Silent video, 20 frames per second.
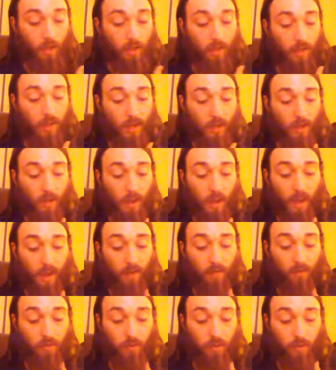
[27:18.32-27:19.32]
Then
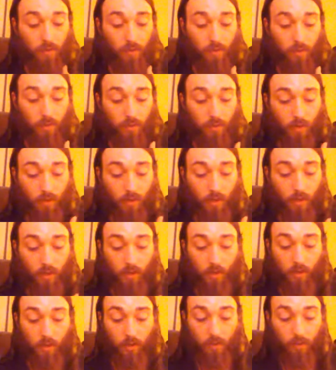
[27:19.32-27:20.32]
after
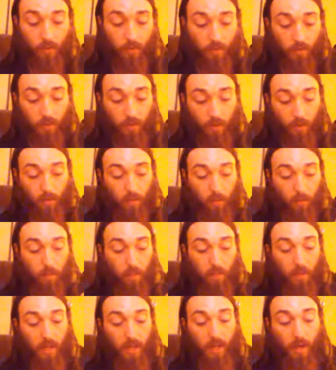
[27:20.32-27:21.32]
their
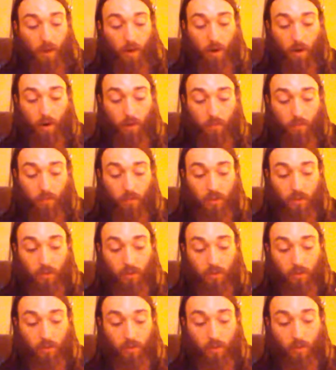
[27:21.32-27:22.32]
plate arms
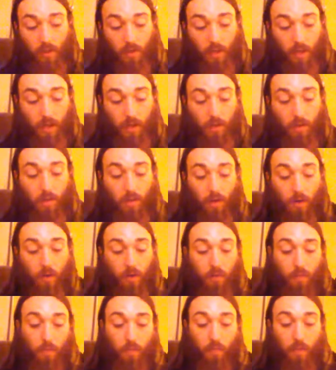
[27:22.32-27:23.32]
and
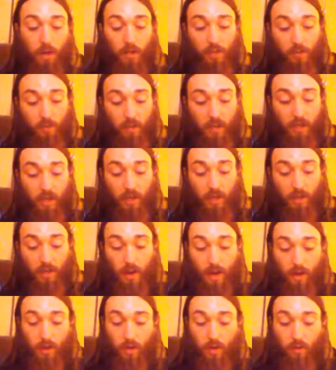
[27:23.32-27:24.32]
their breastplate, you
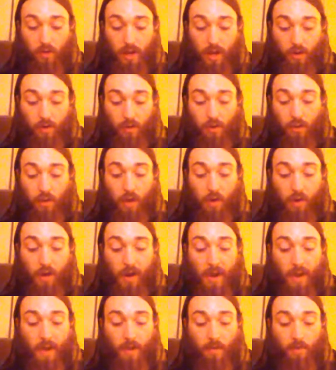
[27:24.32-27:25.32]
gotta go down to the lower
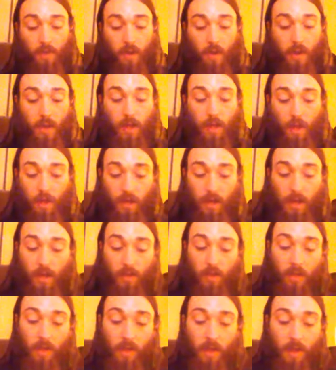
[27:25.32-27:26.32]
half.
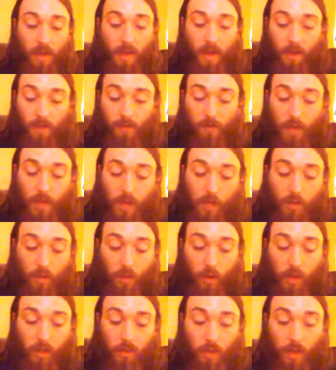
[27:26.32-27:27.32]
Again, they have a
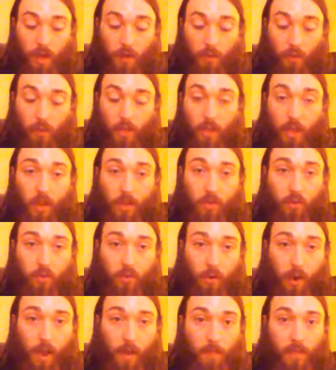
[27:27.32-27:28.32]
loincloth with leather
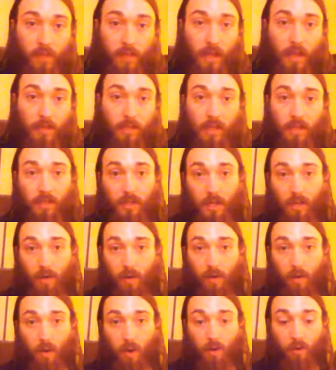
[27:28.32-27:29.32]
straps, as I
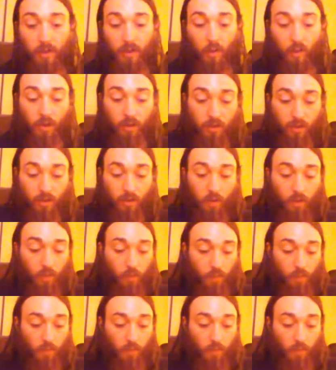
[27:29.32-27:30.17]
said, all the orcs do.